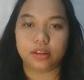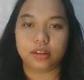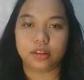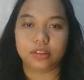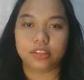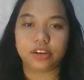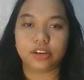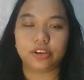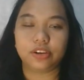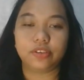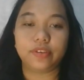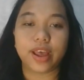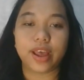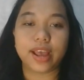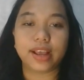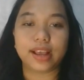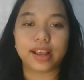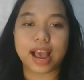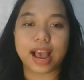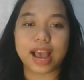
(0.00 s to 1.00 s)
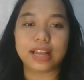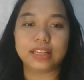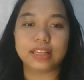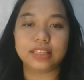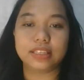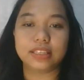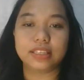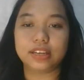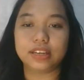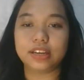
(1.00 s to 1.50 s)
The correct
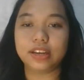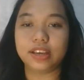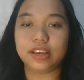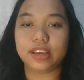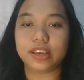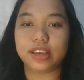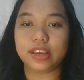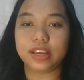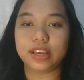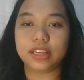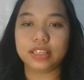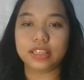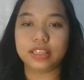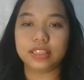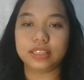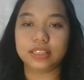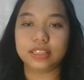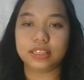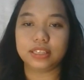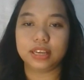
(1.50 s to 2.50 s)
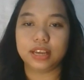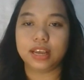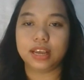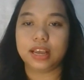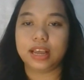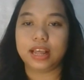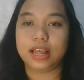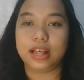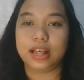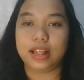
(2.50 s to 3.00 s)
answer is
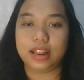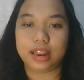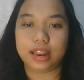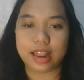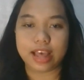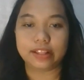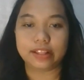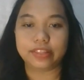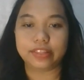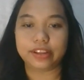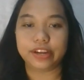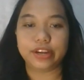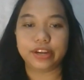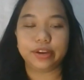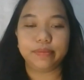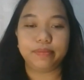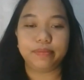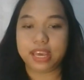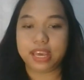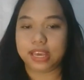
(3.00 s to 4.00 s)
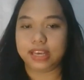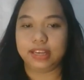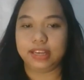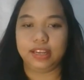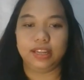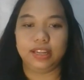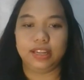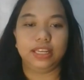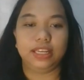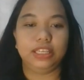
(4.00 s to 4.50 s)
letter B.
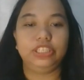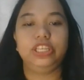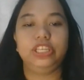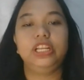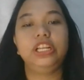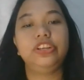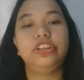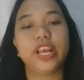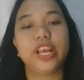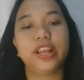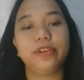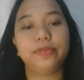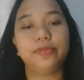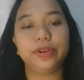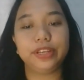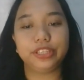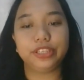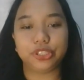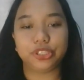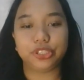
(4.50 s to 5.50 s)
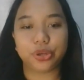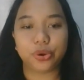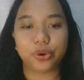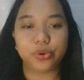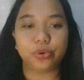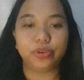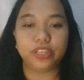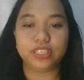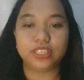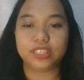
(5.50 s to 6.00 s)
Children were
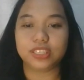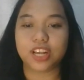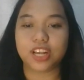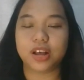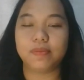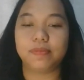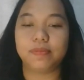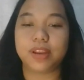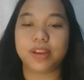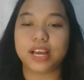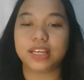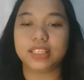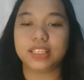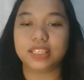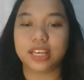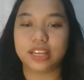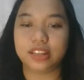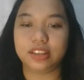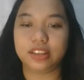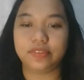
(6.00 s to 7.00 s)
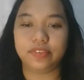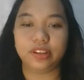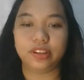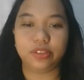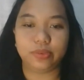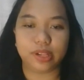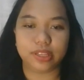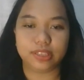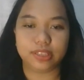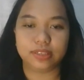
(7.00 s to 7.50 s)
shown as complex
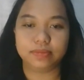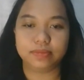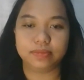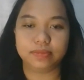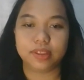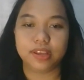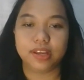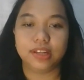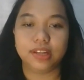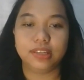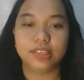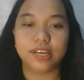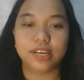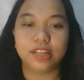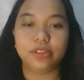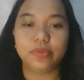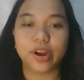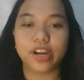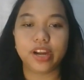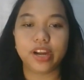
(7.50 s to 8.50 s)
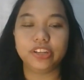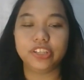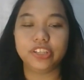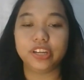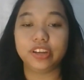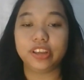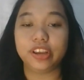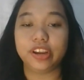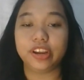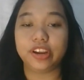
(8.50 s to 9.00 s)
individuals. The
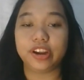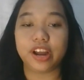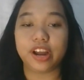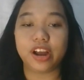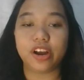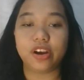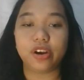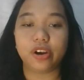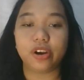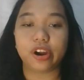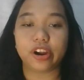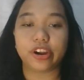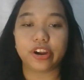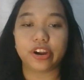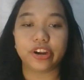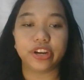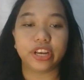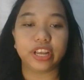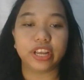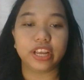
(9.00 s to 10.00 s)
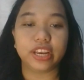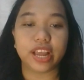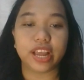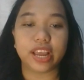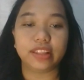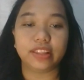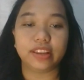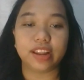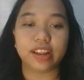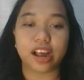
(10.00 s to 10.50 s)
Edwardian era or early
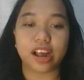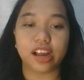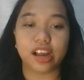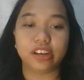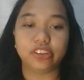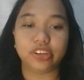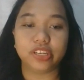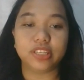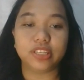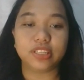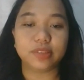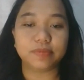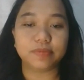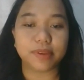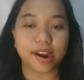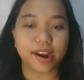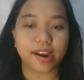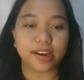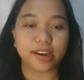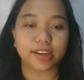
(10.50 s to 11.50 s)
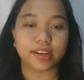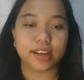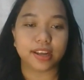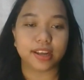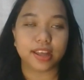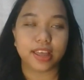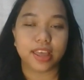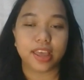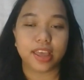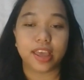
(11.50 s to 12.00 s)
1900s marked
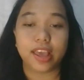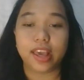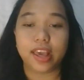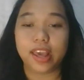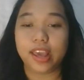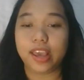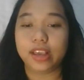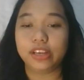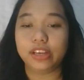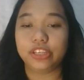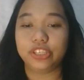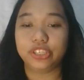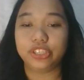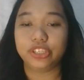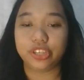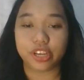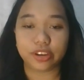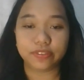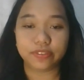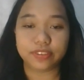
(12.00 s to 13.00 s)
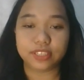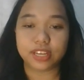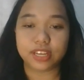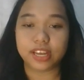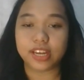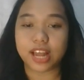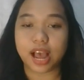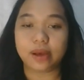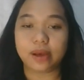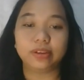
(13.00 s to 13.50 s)
a shift
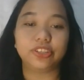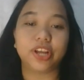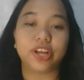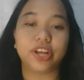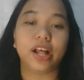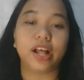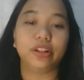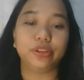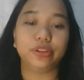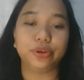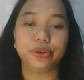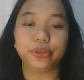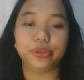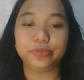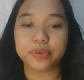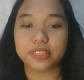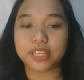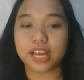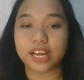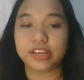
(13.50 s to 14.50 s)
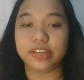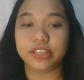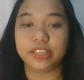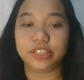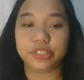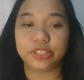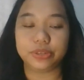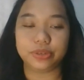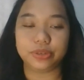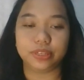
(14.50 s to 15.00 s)
in how childhood was
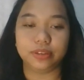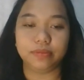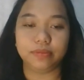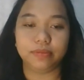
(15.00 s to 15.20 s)
understood.